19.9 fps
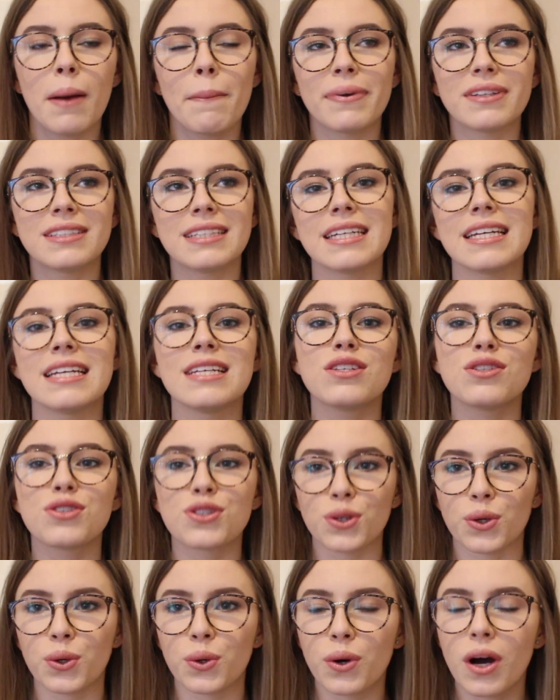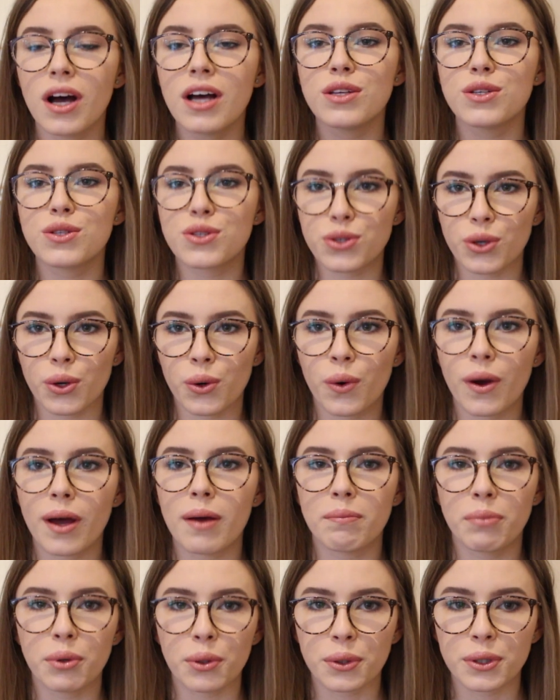but it is so
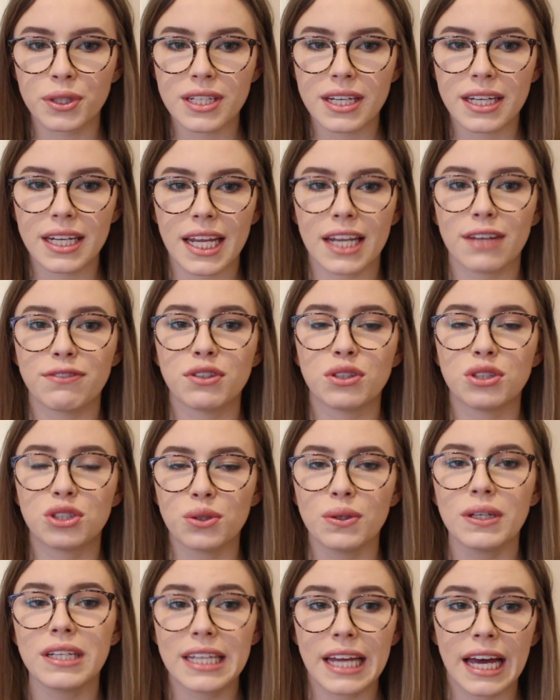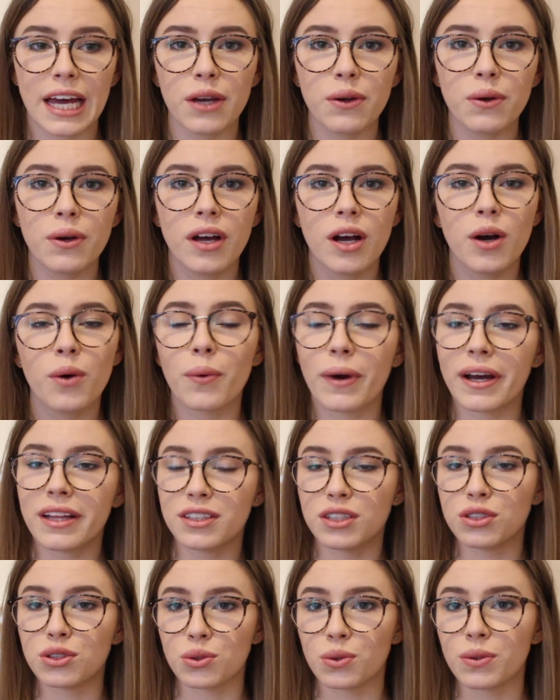important, and if you do it now while
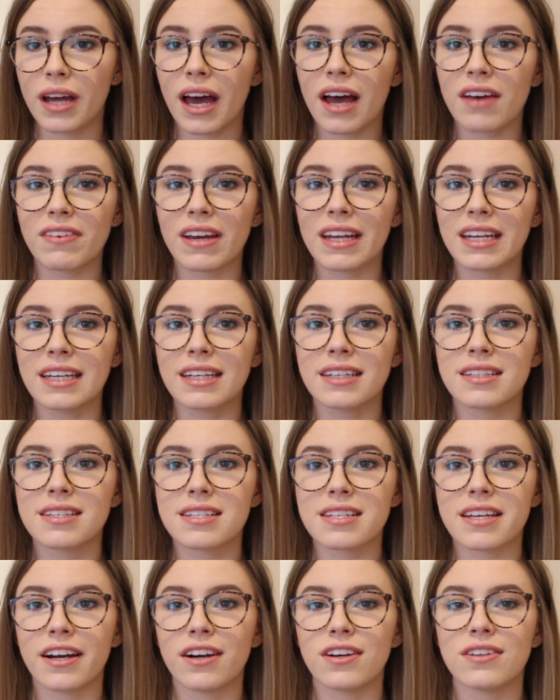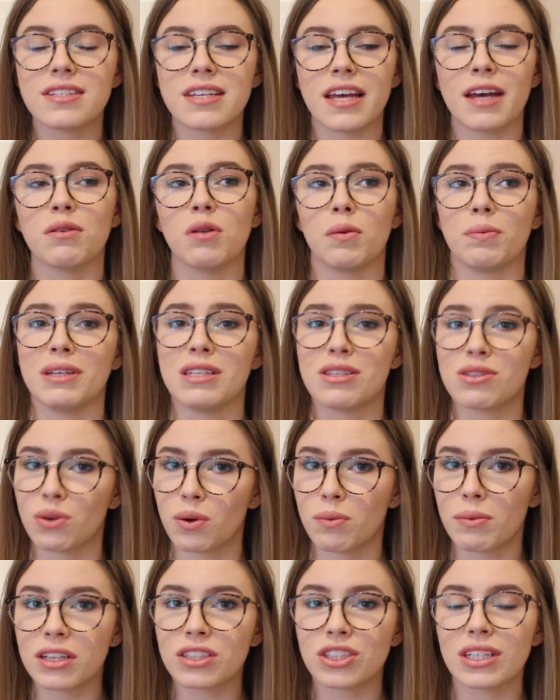you don't have any concerns, it will be
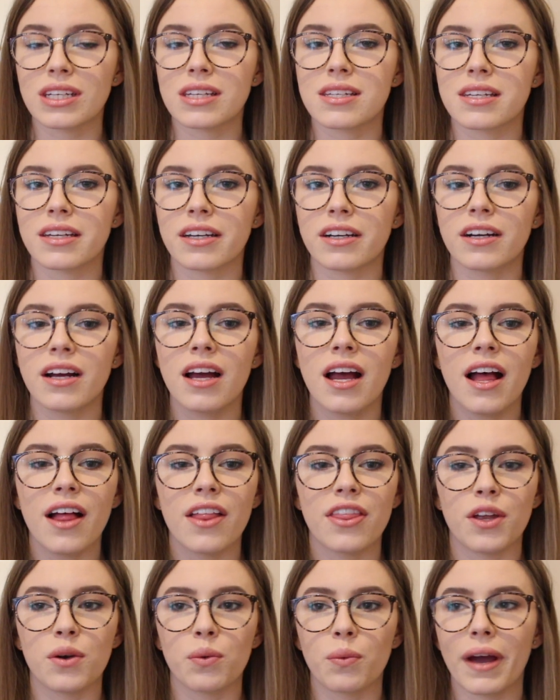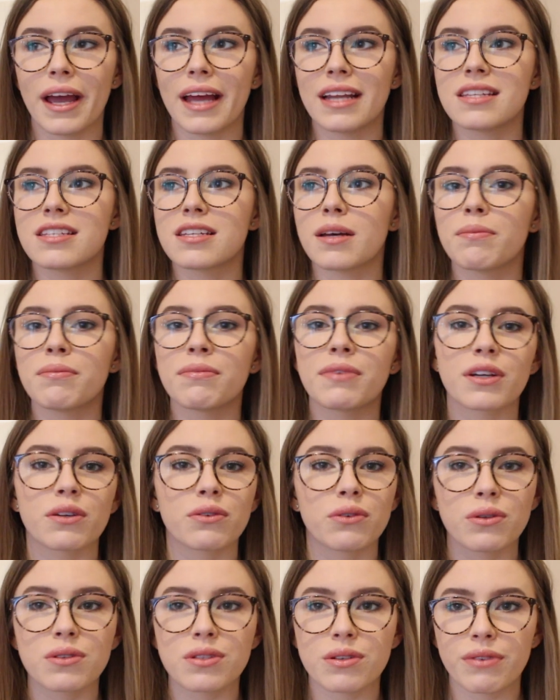so much easier than when something
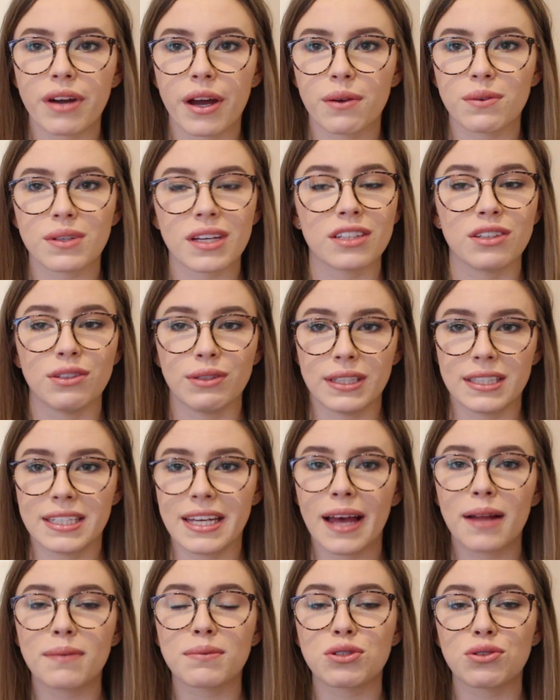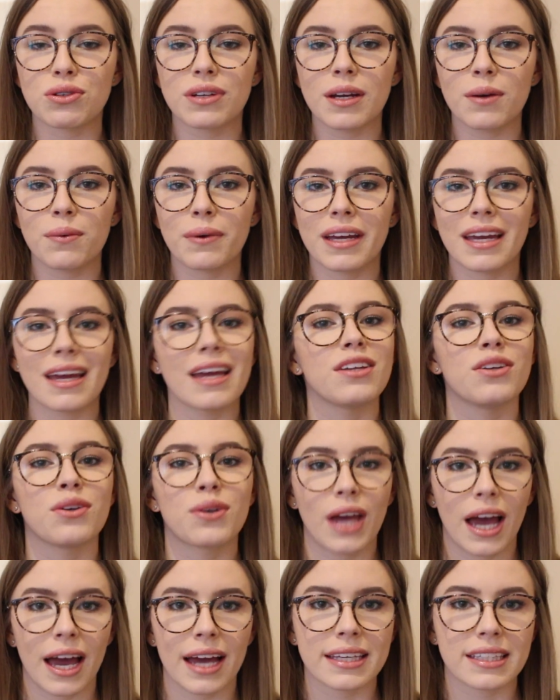rolls around and you need help straight away and you
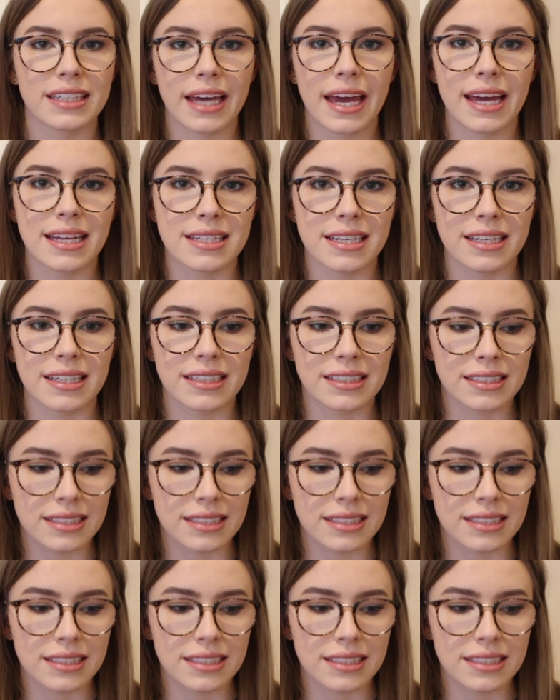can't get it.